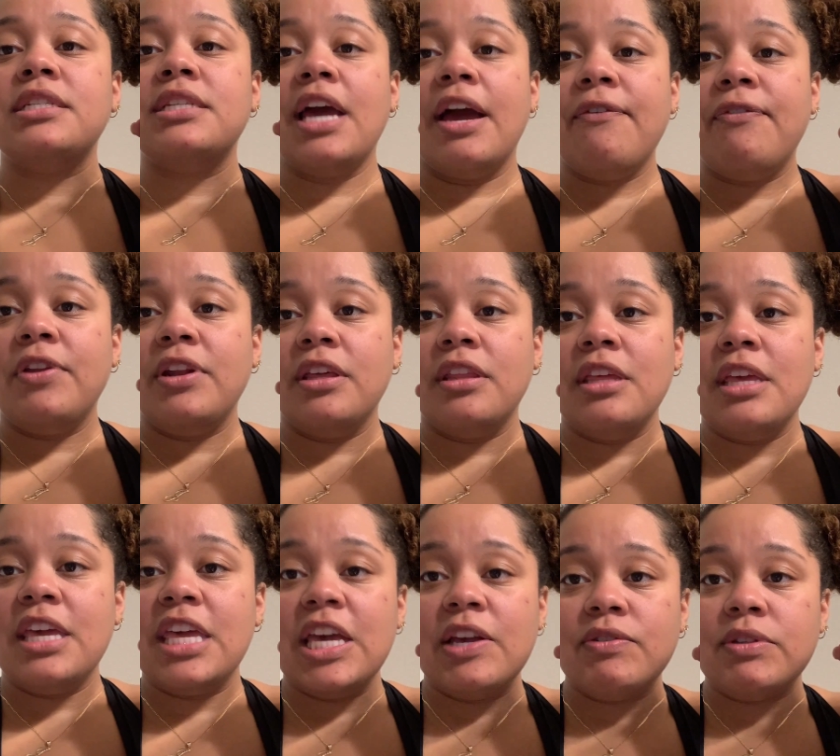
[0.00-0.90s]

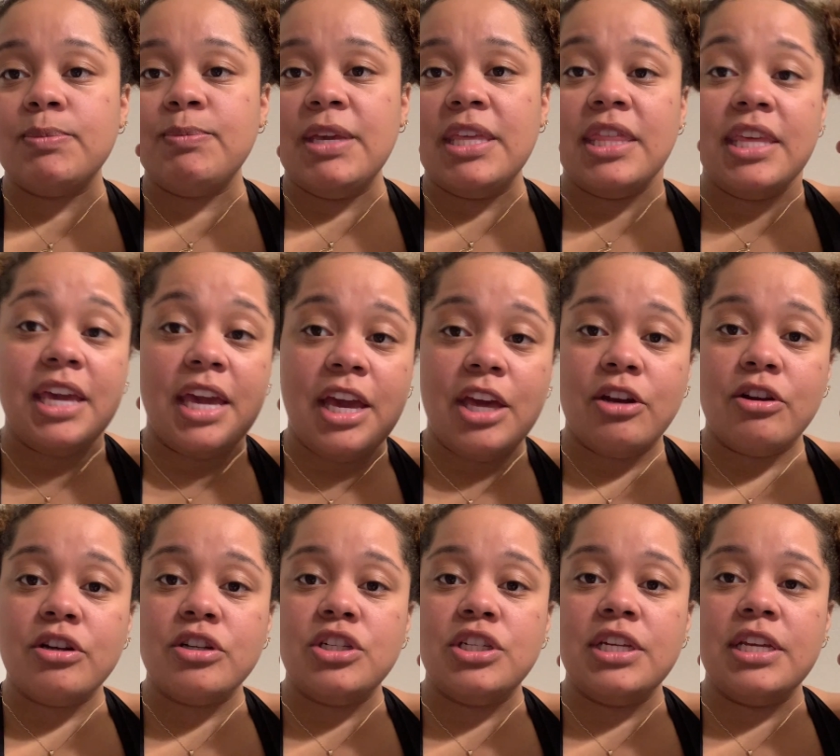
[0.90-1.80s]
definitely gives me the
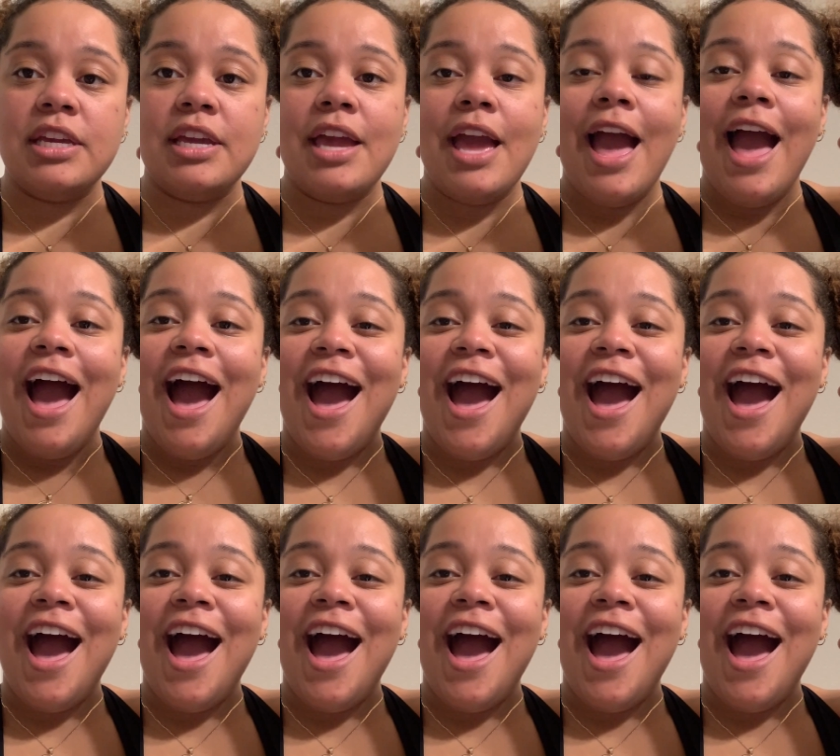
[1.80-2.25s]
energy.